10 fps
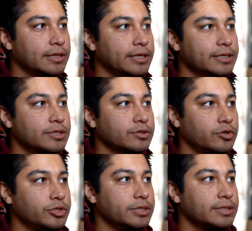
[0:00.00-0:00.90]
this
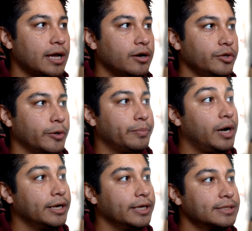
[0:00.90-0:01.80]
searches out your
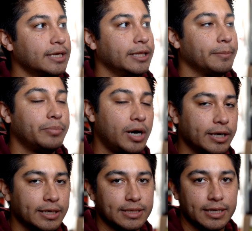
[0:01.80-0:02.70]
Ponix, and then
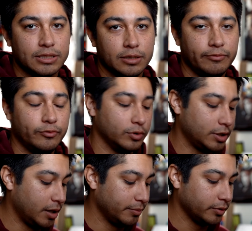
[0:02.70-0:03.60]
Ponix ends up full
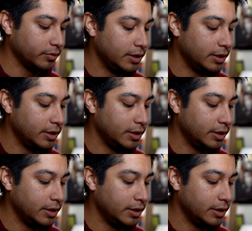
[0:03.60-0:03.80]
combo.